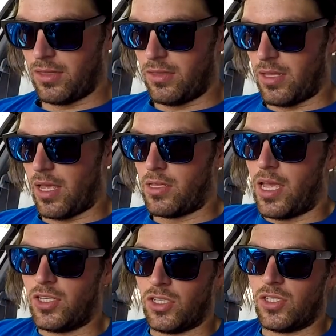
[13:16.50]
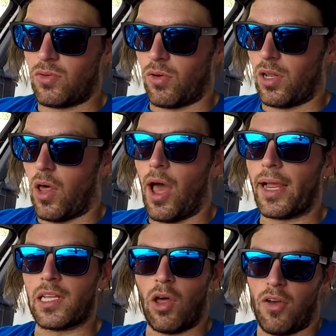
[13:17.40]
and the engine sort of like
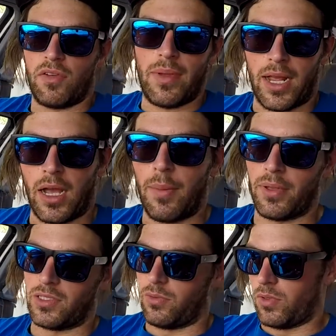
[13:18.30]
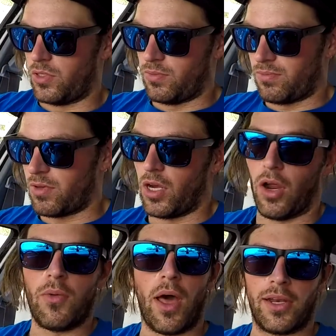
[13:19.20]
livened back up as it was, you know,
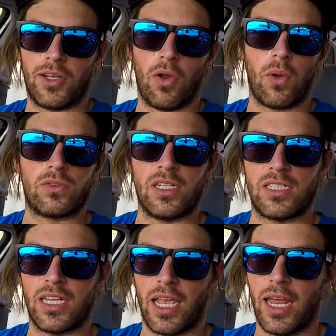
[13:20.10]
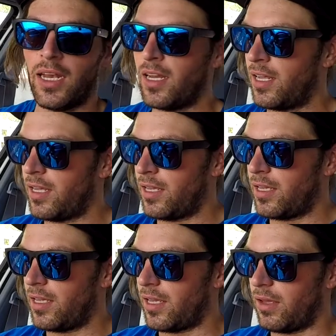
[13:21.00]
running on all 6 again,
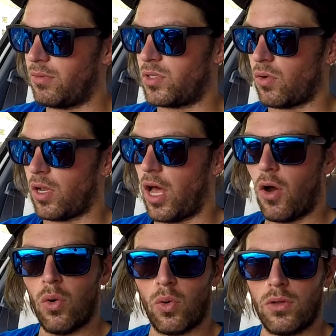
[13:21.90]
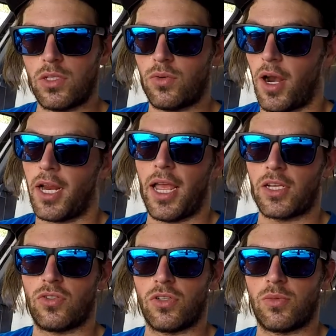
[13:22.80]
it was sort of like, oh, it's running
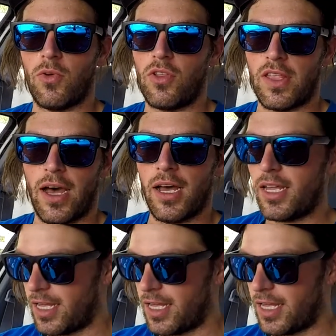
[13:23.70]
extra smooth now.